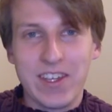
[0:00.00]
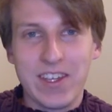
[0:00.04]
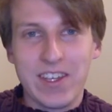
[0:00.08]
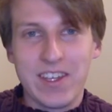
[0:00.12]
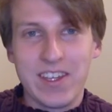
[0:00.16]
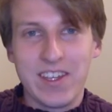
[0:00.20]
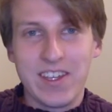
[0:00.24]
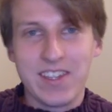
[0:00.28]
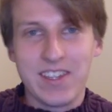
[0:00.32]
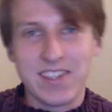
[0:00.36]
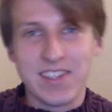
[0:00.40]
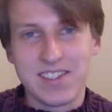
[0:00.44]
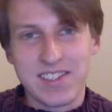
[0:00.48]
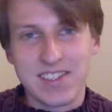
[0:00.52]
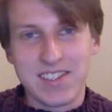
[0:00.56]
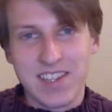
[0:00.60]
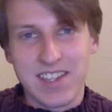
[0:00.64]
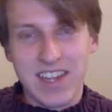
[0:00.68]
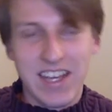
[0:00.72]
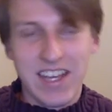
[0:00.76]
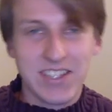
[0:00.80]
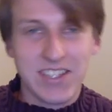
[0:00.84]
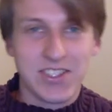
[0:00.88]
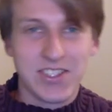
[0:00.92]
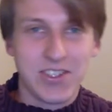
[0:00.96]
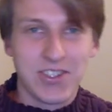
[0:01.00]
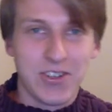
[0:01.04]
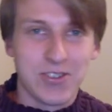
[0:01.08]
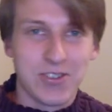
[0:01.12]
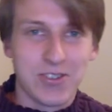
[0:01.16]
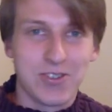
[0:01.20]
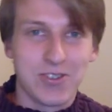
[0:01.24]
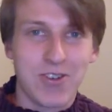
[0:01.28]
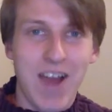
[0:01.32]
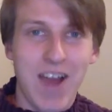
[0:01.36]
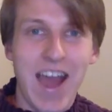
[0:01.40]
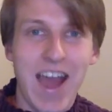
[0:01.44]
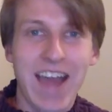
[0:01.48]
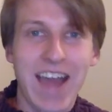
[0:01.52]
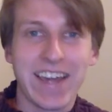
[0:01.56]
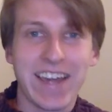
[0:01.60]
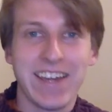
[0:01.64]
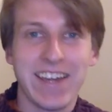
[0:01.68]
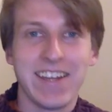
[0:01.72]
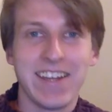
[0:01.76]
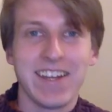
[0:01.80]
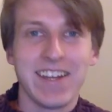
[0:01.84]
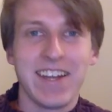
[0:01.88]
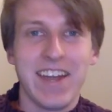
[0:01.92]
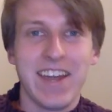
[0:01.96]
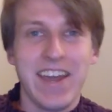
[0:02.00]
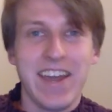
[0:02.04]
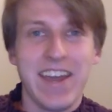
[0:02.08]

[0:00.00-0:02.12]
he's a celestial dragon,